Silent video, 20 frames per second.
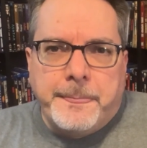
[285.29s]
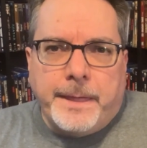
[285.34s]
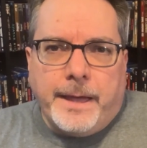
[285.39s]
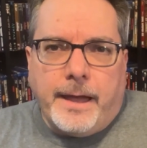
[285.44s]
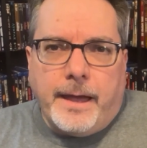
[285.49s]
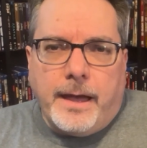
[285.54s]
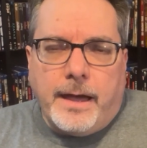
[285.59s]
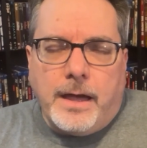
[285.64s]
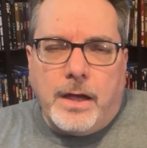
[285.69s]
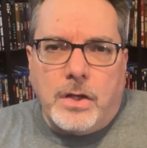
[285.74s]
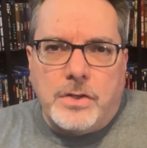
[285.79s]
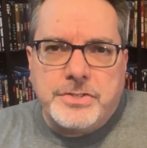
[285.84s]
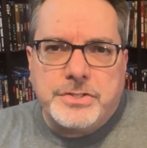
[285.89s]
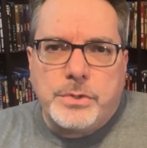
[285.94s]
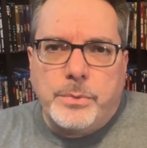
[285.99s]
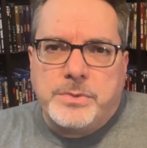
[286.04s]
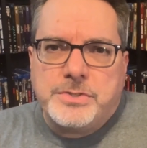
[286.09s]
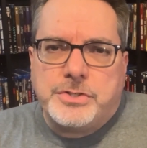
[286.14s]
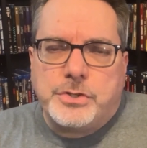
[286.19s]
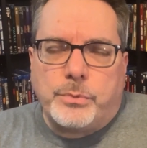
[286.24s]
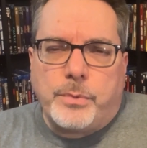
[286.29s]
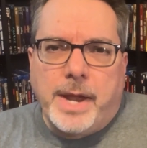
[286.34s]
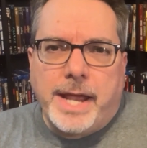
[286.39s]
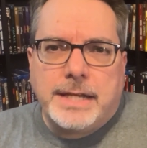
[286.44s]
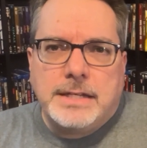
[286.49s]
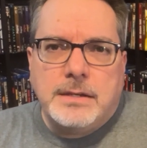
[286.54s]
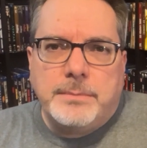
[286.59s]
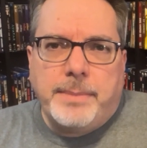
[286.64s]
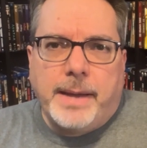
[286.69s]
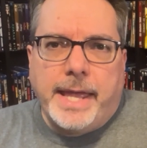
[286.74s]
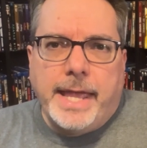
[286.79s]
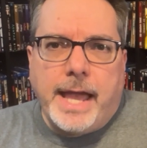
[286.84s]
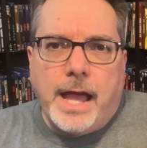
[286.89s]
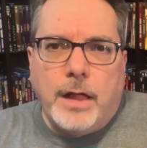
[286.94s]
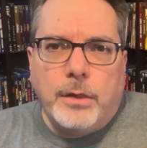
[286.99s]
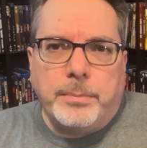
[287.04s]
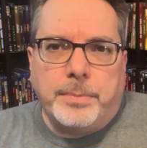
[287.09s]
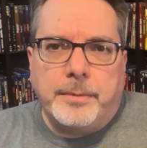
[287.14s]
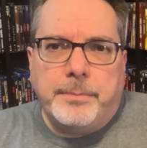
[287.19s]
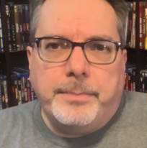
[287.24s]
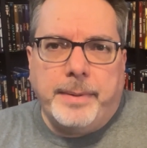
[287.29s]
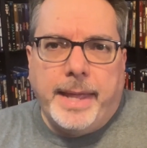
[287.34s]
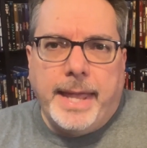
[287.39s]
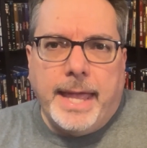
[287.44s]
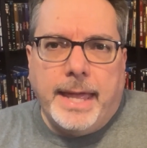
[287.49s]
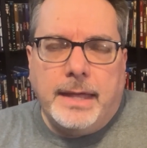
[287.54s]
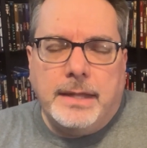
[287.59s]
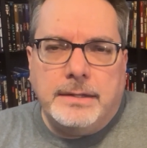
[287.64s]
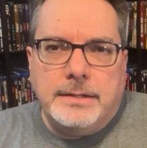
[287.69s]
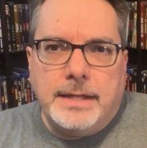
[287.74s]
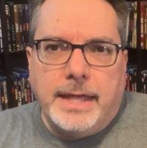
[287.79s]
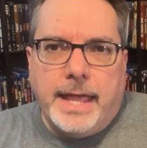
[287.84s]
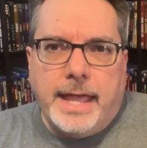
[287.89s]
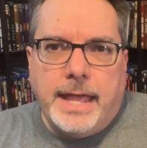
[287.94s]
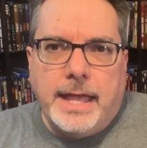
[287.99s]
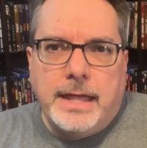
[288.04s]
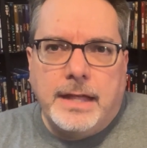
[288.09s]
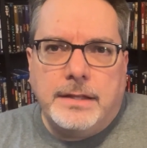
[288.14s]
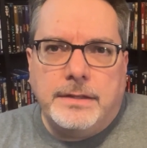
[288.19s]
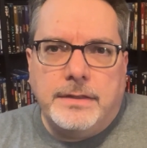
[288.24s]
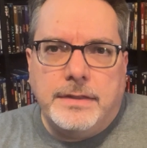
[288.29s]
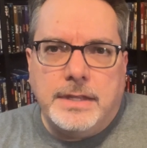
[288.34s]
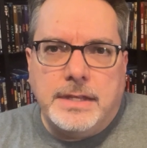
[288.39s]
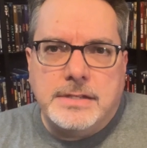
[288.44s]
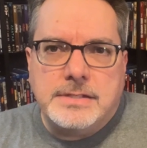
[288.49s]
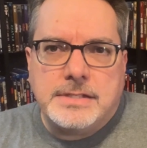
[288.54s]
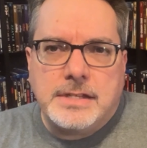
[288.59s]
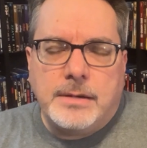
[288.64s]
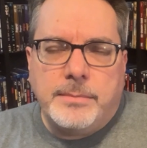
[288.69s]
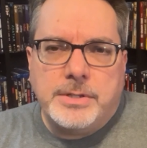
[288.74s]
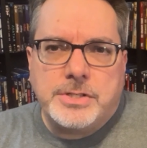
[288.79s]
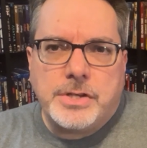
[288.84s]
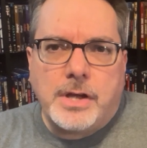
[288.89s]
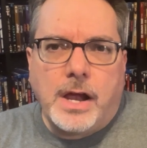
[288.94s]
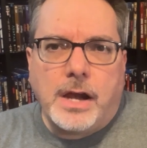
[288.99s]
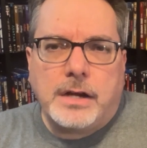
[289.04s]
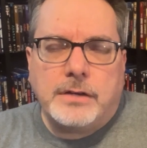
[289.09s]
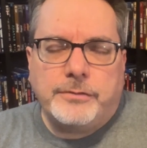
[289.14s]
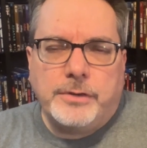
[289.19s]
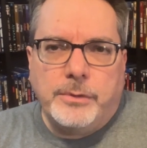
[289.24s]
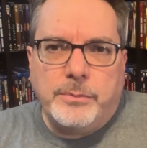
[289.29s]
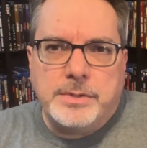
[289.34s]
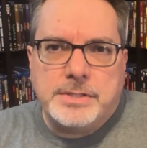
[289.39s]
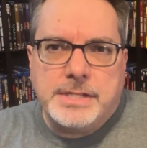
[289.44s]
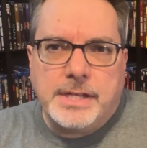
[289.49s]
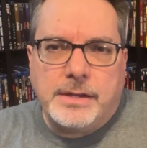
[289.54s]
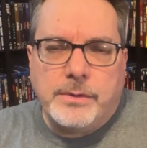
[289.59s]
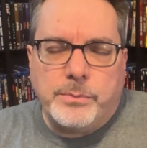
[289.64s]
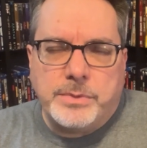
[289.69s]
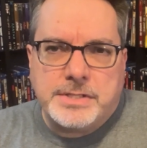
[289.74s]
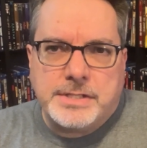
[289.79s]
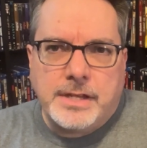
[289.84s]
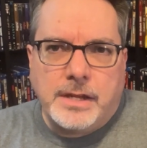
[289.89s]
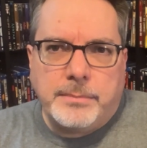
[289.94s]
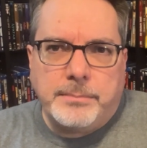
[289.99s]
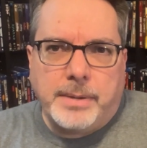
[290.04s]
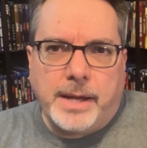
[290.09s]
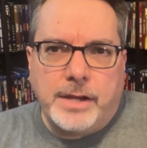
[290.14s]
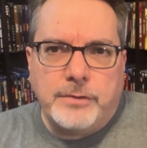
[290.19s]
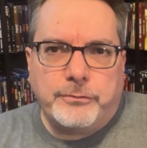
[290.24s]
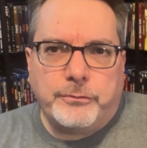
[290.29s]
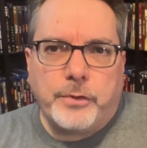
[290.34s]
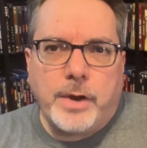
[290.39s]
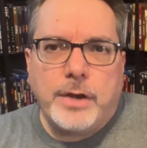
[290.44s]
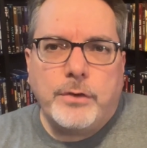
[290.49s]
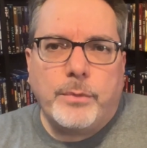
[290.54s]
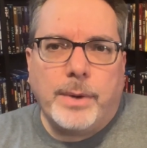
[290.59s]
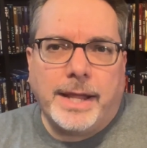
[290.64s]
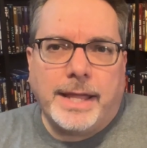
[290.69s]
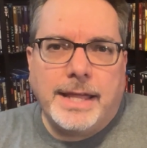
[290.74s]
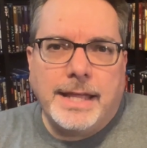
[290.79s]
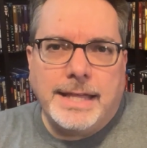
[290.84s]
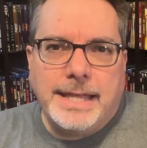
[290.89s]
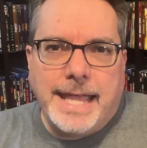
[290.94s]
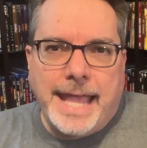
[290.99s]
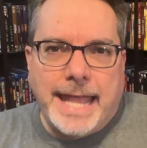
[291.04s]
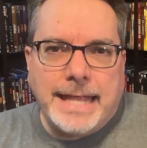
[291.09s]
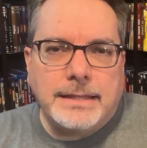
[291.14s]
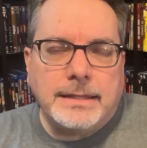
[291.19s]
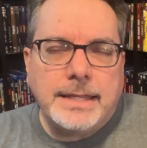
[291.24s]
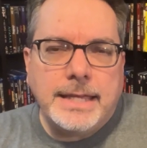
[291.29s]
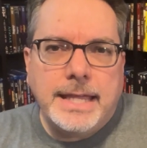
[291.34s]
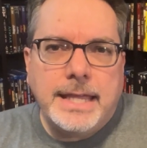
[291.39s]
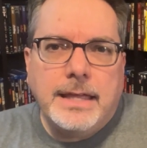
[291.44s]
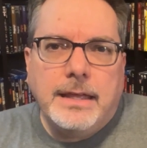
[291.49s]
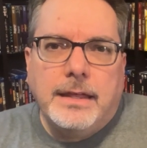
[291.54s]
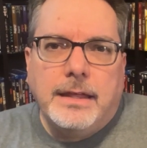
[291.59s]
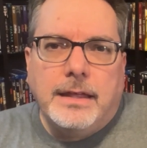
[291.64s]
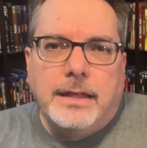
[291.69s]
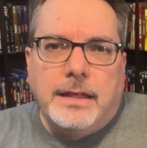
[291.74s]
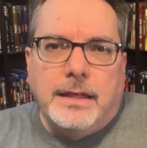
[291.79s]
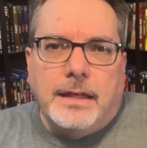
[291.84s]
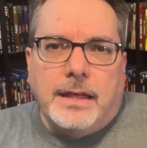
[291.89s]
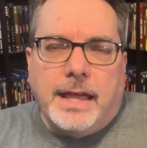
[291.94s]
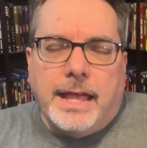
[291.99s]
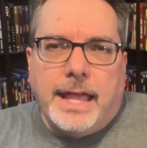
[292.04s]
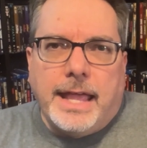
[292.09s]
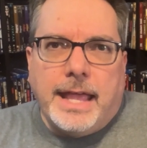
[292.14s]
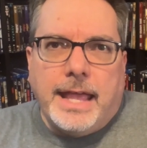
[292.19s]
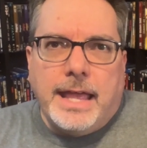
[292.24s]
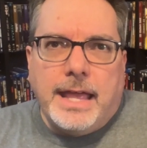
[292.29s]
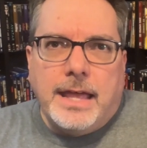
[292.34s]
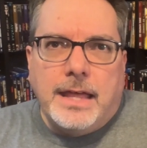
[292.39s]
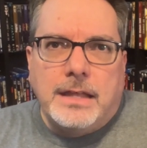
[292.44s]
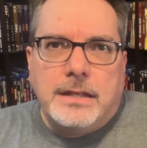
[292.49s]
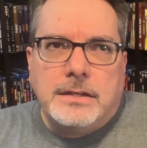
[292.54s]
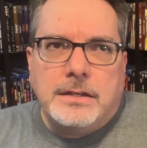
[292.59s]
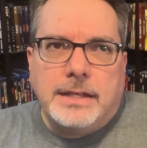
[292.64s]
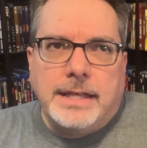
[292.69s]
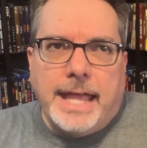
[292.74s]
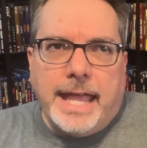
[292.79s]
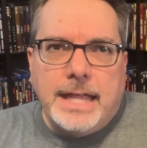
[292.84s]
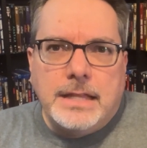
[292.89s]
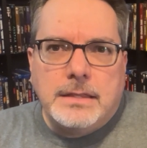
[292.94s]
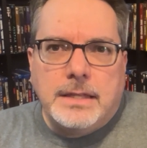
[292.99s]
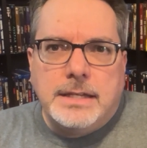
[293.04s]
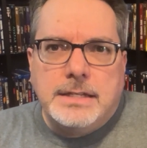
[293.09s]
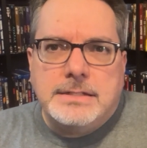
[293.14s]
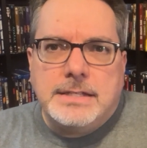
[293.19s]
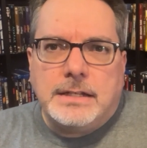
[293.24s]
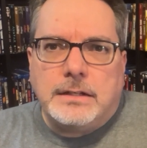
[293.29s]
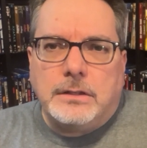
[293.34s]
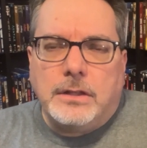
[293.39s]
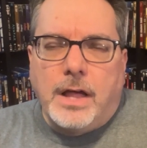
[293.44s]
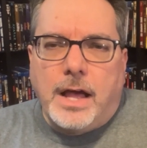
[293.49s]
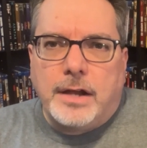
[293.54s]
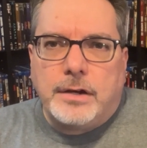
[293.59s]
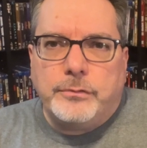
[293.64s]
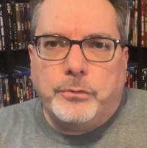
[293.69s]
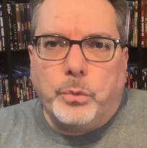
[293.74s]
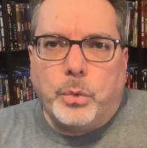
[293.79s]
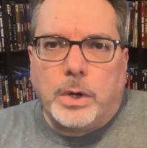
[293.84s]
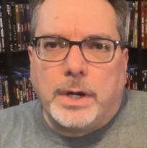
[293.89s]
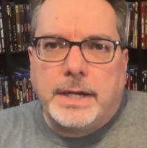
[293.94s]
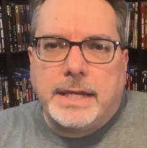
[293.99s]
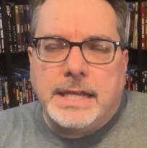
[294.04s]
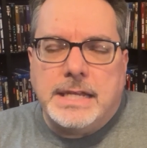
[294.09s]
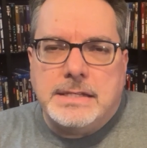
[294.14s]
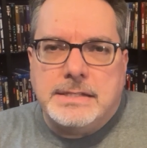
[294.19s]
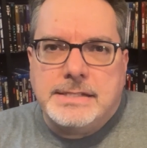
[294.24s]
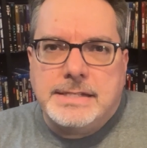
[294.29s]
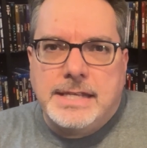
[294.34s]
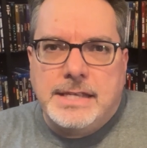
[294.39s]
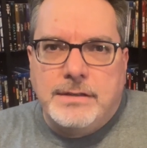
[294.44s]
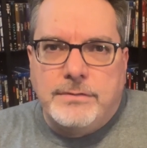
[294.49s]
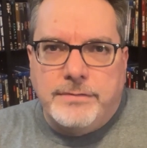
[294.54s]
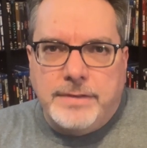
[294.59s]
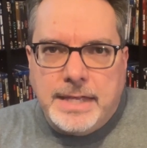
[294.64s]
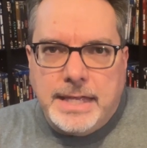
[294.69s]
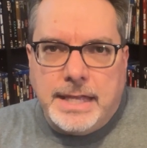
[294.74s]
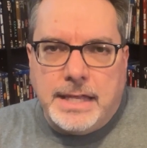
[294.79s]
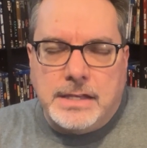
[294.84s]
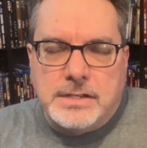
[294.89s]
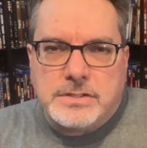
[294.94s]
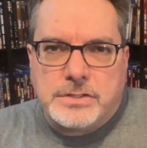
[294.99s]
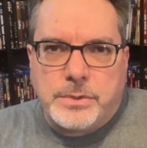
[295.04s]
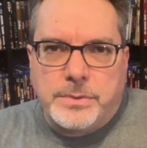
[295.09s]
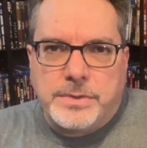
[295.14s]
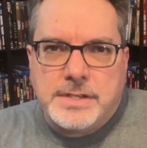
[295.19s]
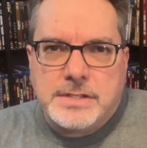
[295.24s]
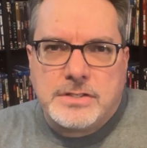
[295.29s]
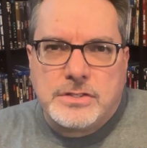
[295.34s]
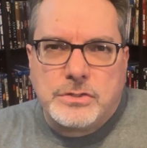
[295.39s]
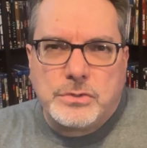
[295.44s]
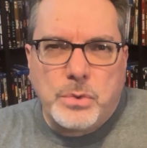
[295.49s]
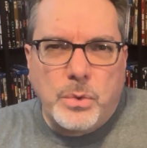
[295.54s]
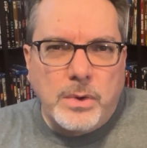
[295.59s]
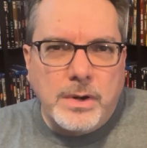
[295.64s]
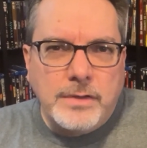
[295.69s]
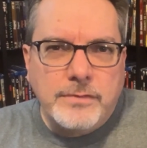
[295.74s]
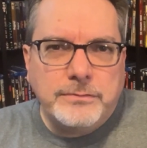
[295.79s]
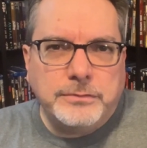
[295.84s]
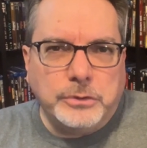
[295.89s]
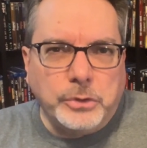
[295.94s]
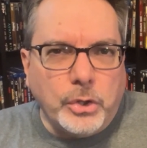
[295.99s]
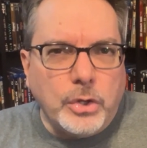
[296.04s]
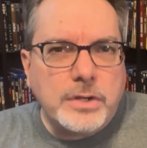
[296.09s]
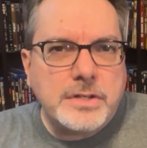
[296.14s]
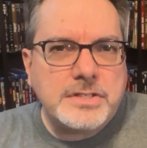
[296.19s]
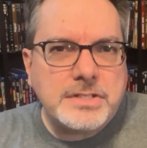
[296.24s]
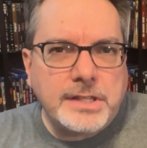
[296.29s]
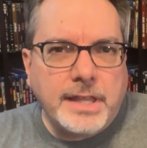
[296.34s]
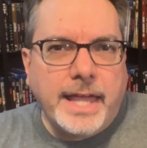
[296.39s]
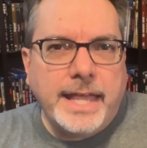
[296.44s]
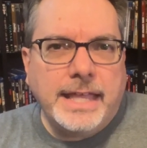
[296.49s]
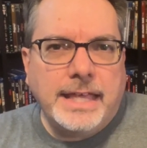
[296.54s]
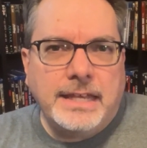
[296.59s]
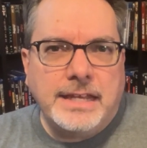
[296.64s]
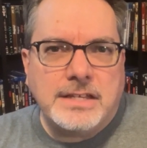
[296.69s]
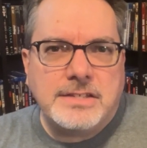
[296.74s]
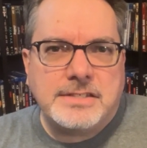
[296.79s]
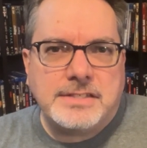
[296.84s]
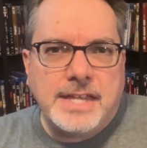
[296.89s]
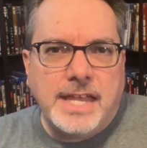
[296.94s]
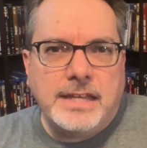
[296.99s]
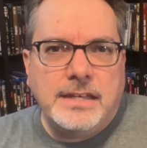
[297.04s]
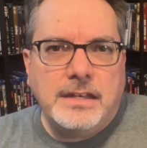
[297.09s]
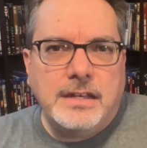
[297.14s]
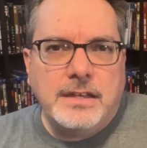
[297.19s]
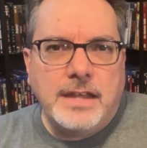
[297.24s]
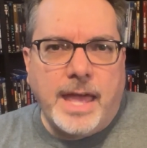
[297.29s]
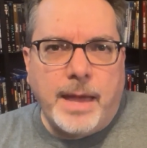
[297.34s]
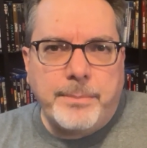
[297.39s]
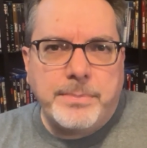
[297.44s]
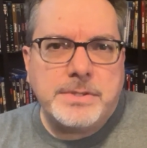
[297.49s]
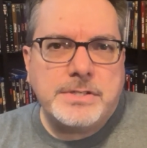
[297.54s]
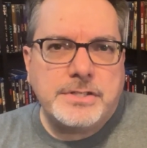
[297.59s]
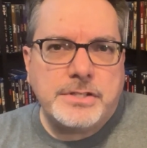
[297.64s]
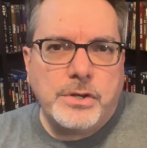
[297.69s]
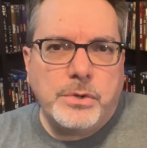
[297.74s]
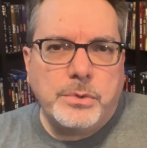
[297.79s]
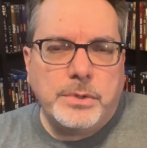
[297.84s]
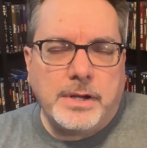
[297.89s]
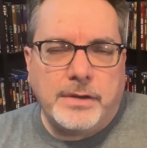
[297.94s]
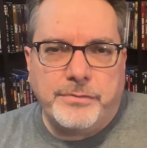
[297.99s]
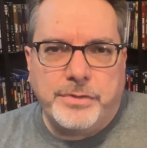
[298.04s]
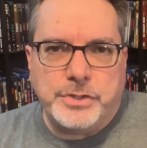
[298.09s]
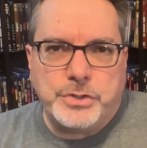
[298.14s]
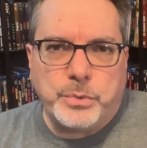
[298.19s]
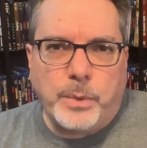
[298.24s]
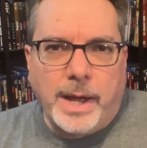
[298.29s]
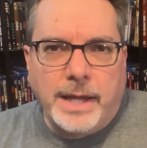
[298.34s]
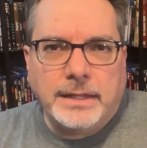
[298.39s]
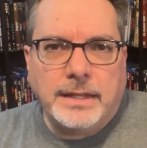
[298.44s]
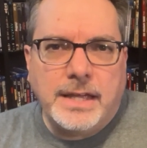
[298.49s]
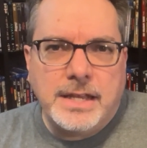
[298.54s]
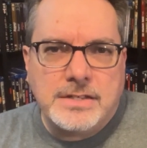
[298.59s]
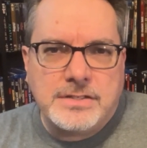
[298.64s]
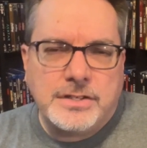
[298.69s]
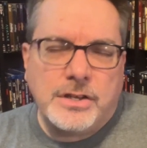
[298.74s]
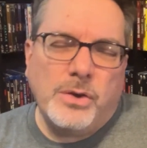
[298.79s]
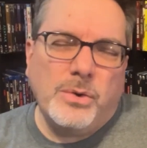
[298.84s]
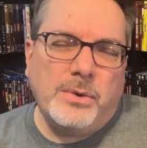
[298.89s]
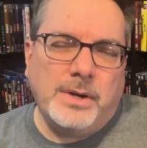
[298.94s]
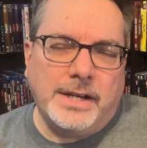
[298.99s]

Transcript: Uh, also, it was directed by Albert Band, and the cinematography was done by Frederick Gately. And Gately did a lot of work in TV, so this sort of looks like an extended episode of The Twilight Zone.